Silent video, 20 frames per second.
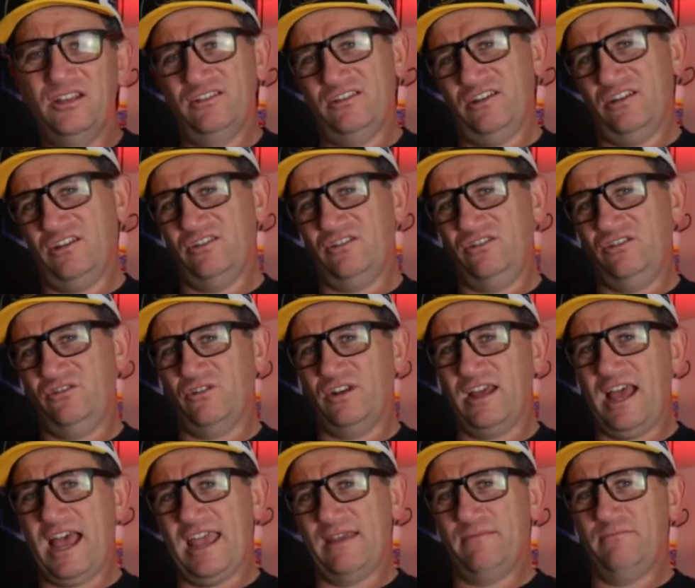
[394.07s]
So you just sort
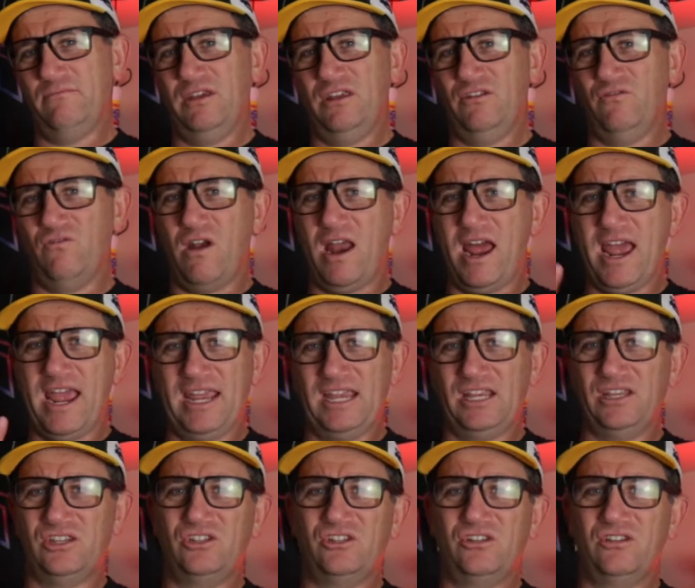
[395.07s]
of aim
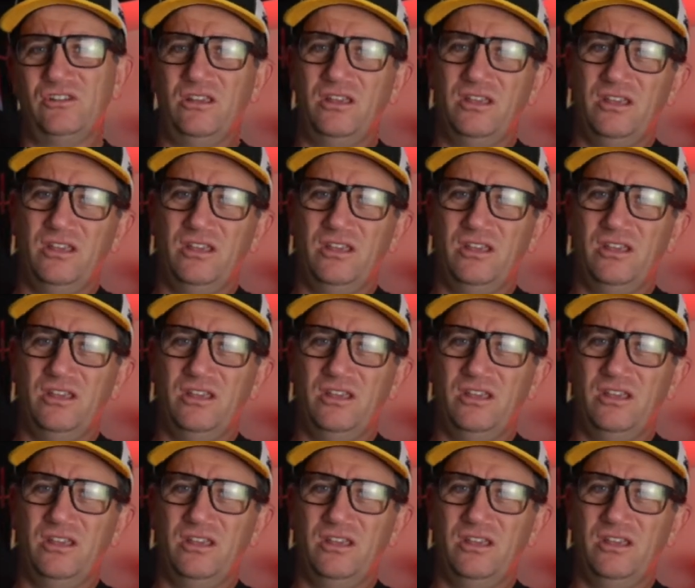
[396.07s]
mid-range.